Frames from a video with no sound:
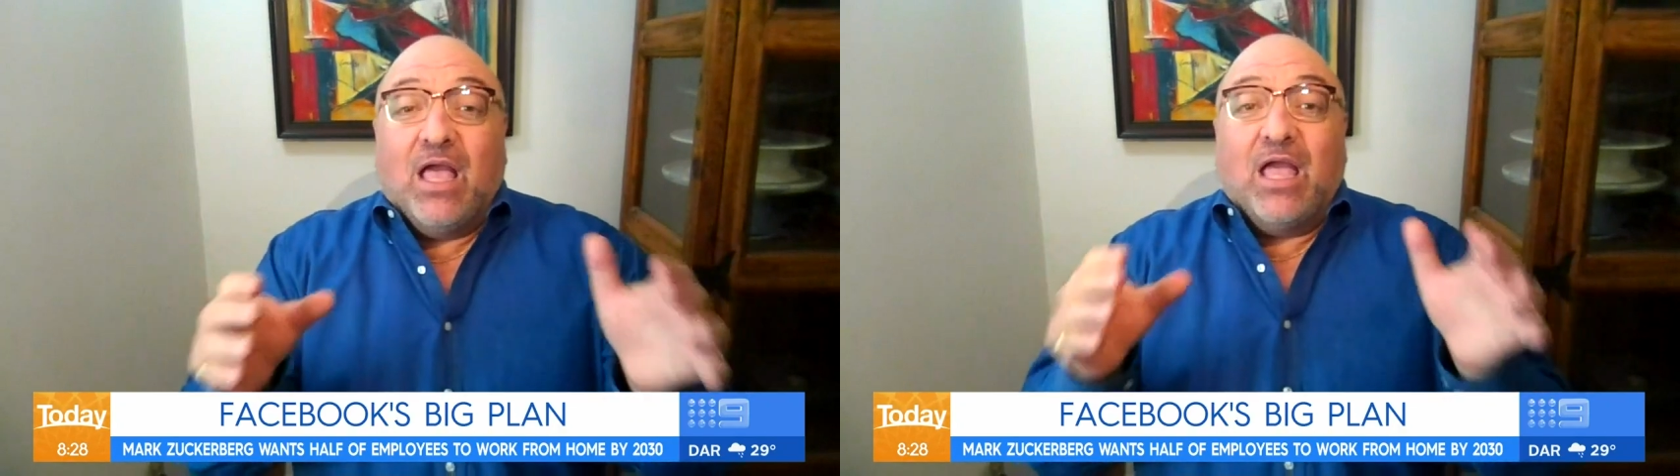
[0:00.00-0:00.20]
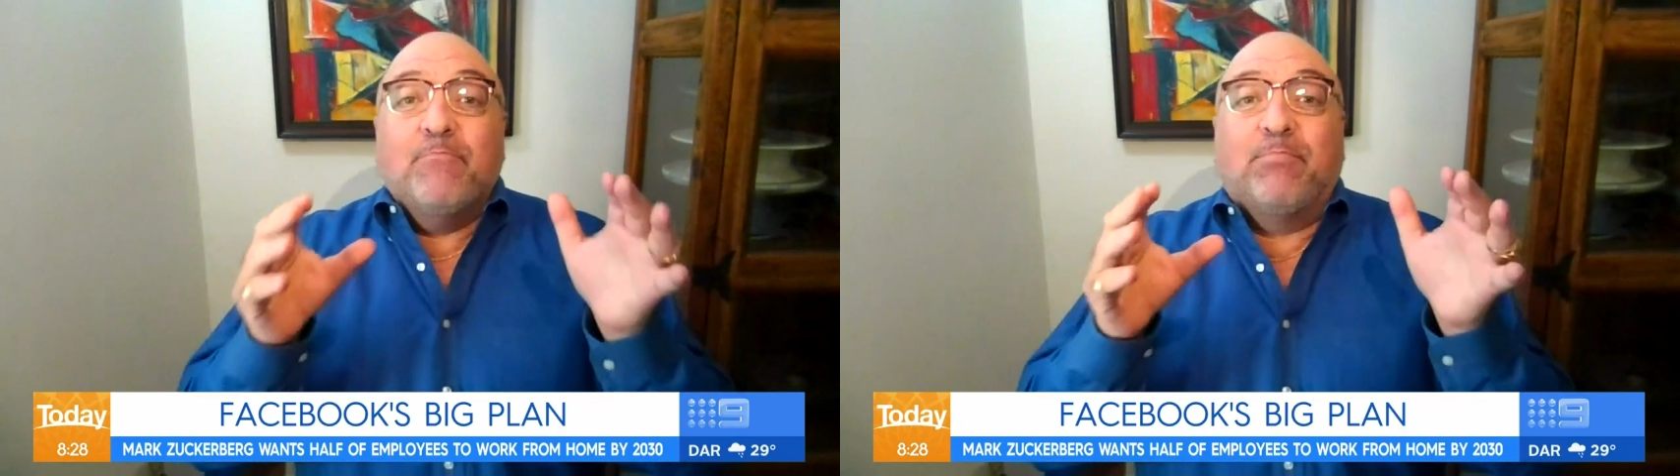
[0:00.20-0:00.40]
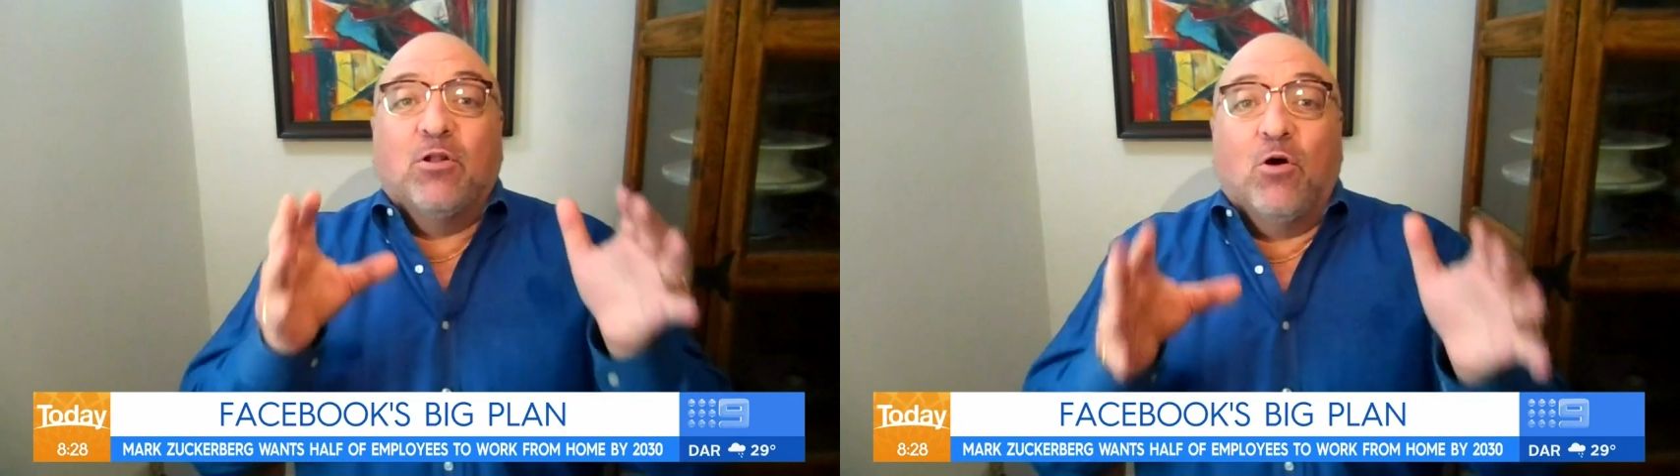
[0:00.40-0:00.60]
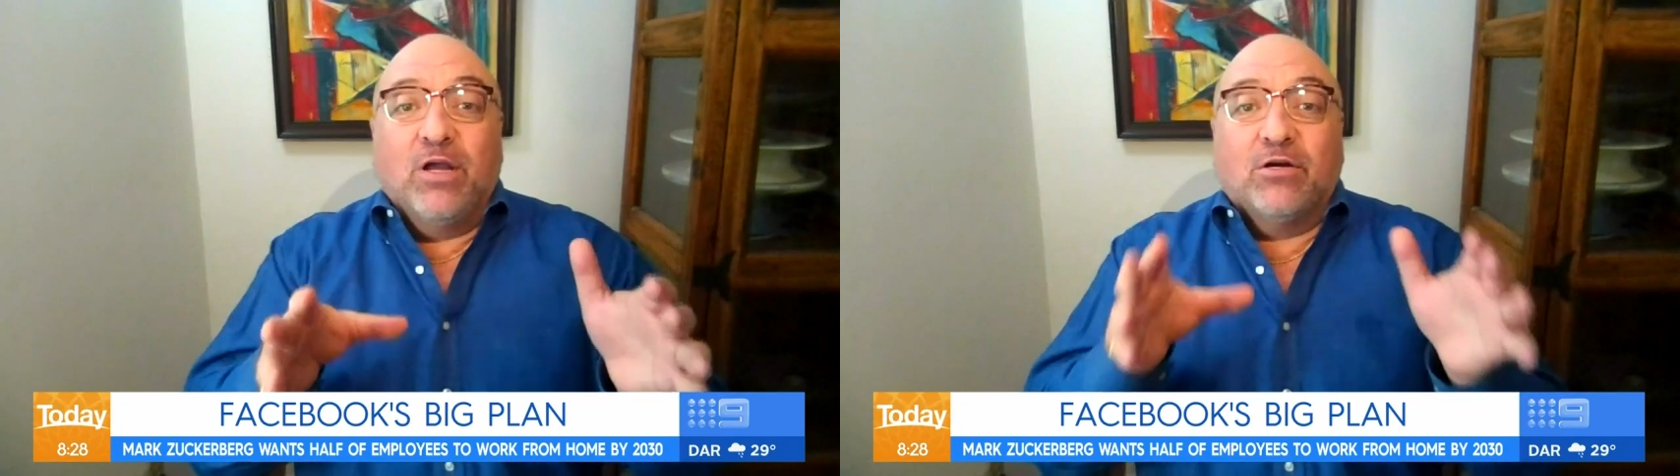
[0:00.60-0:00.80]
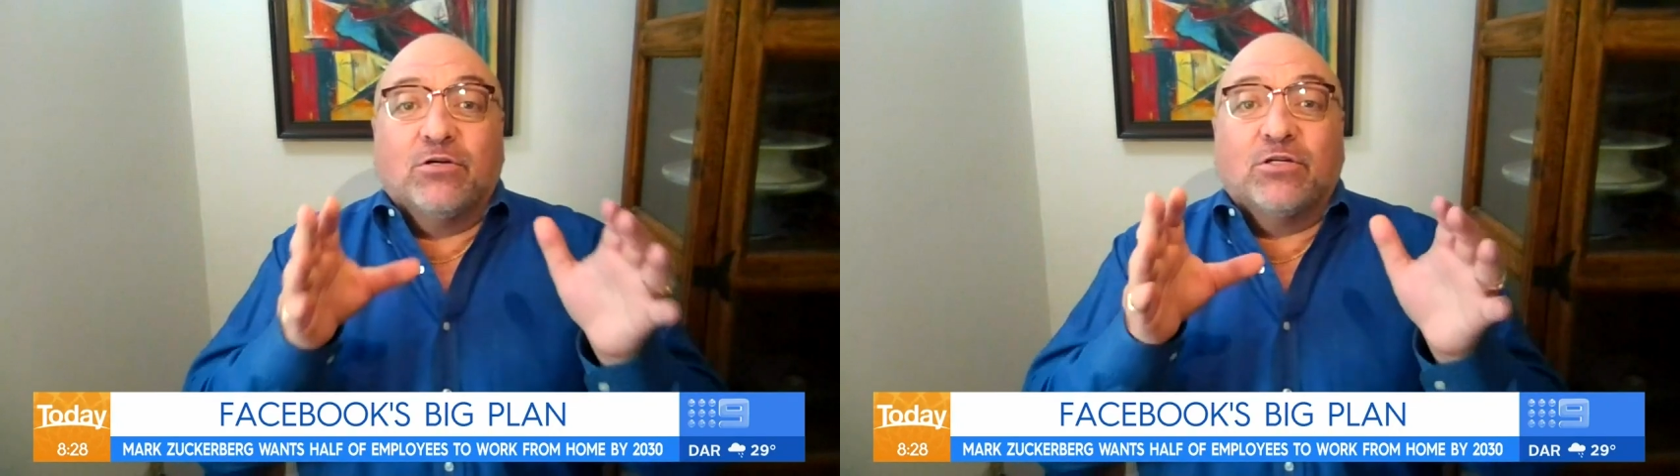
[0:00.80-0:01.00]

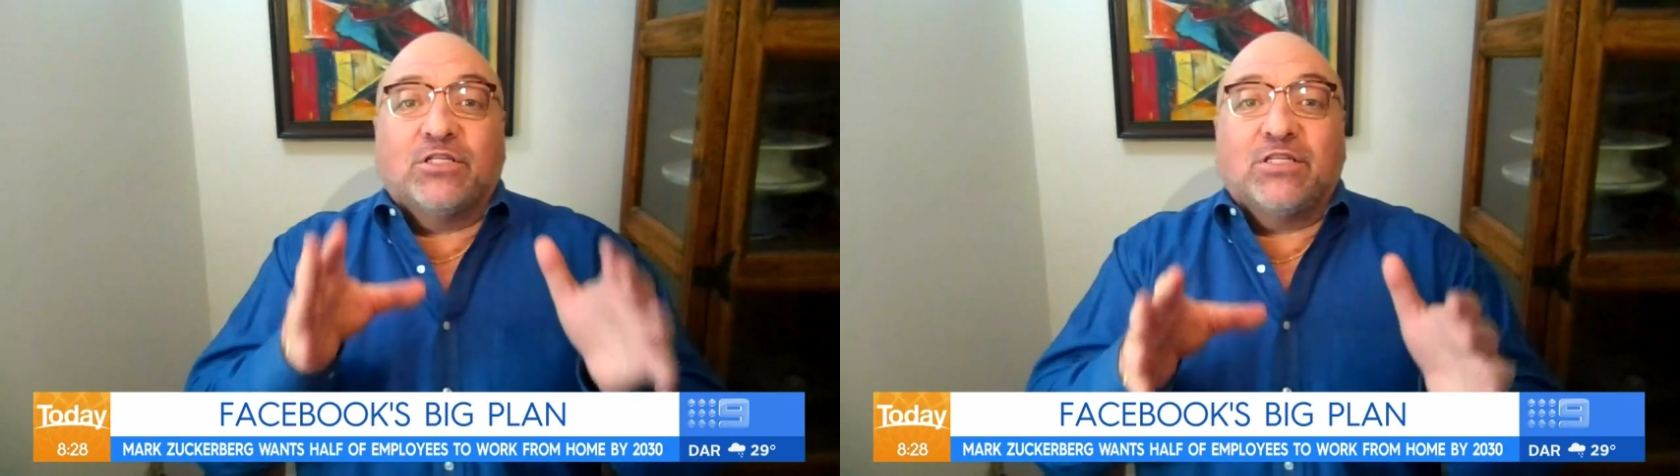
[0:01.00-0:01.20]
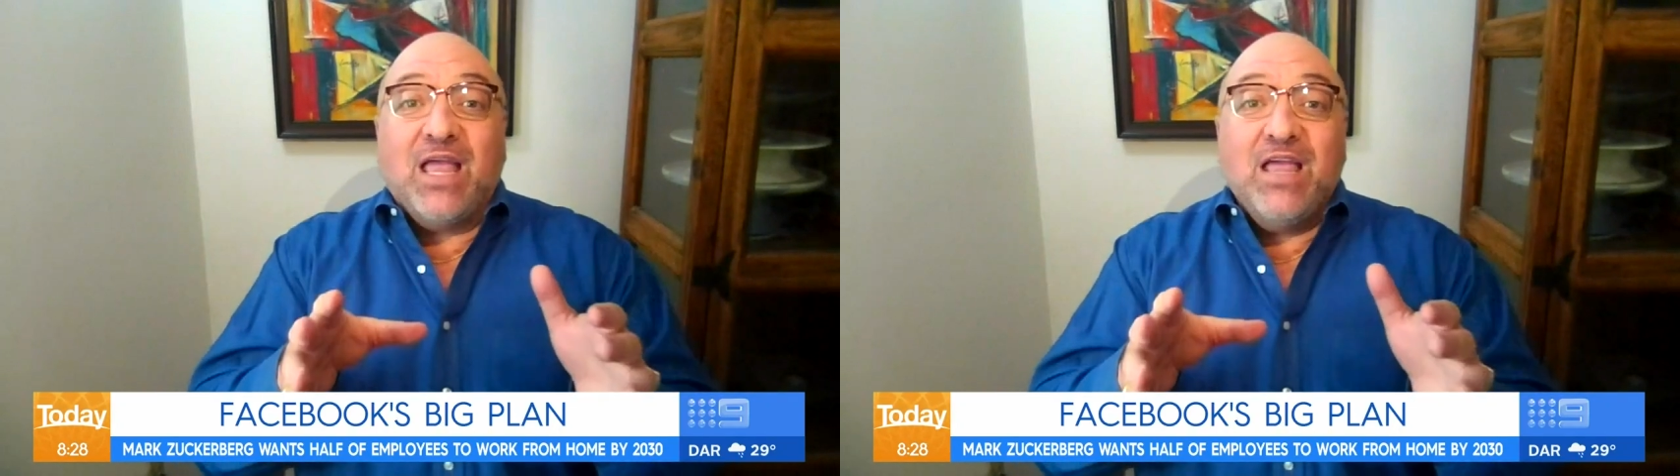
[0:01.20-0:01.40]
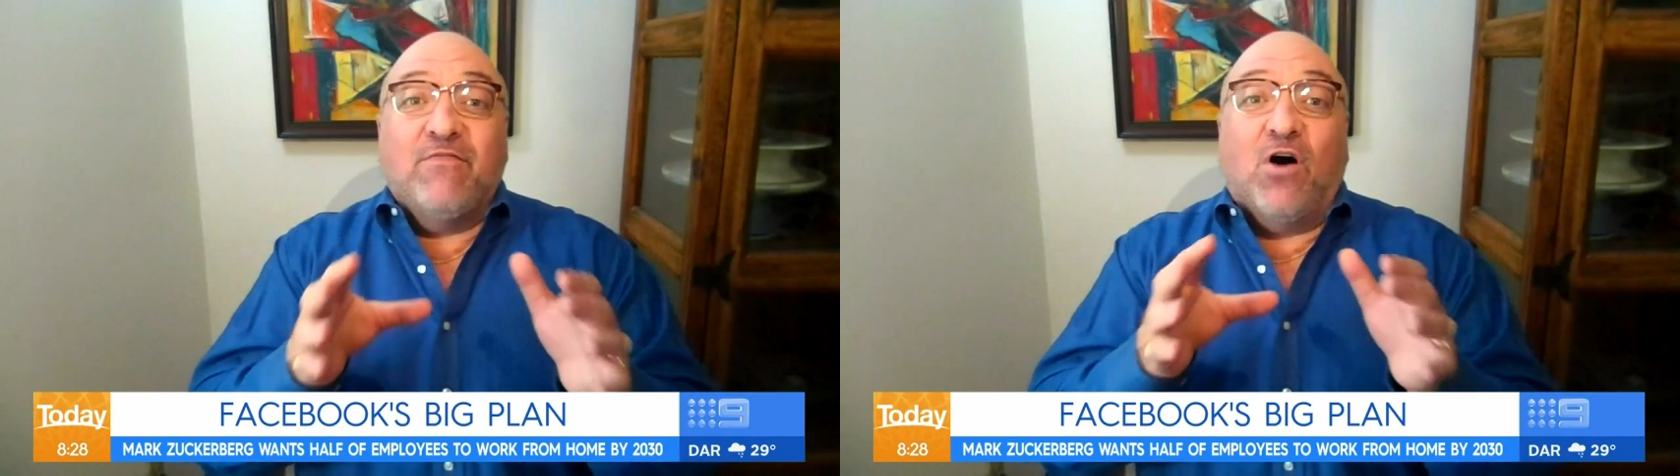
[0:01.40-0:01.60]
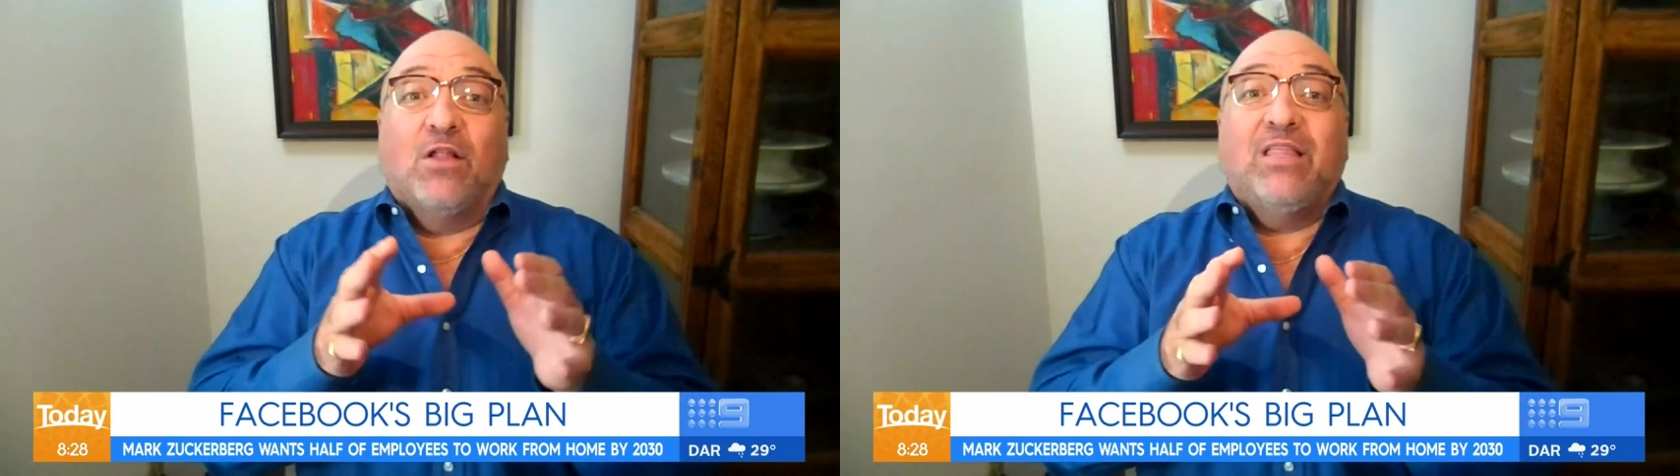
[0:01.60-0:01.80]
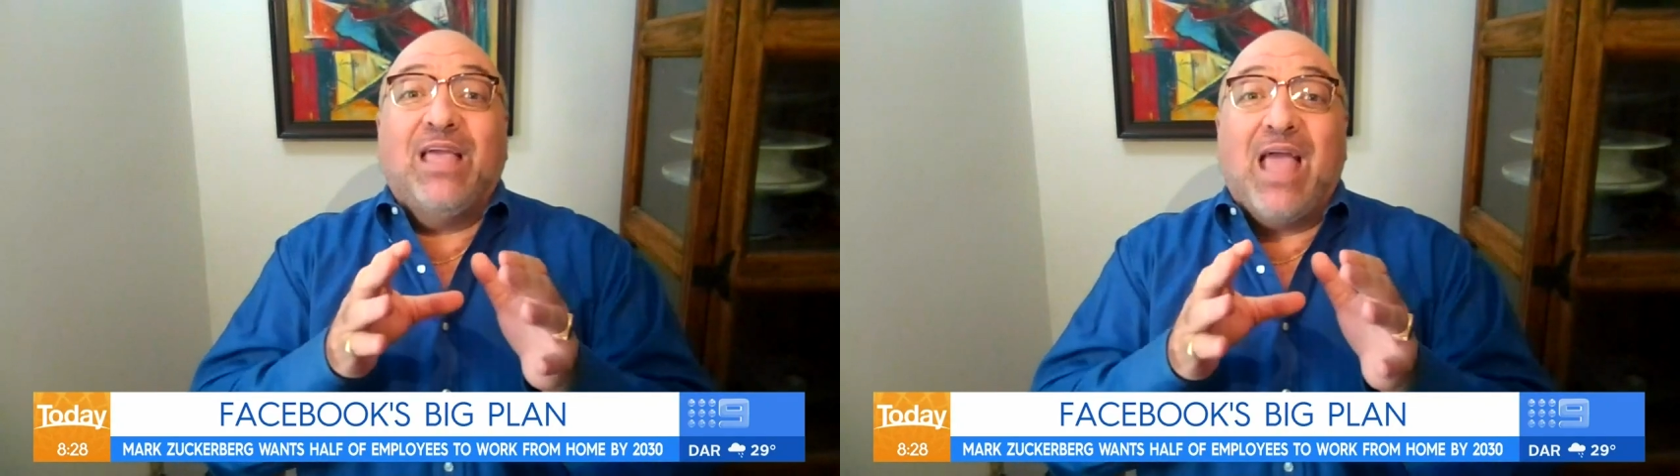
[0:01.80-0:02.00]
Employers save
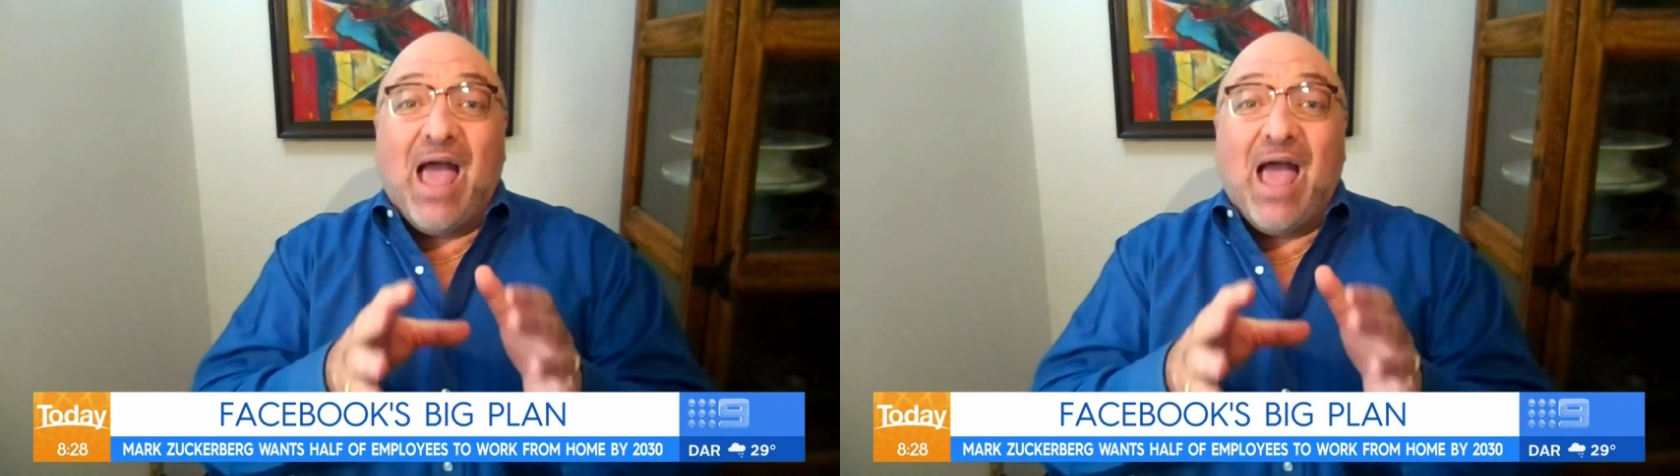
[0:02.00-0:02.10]
on the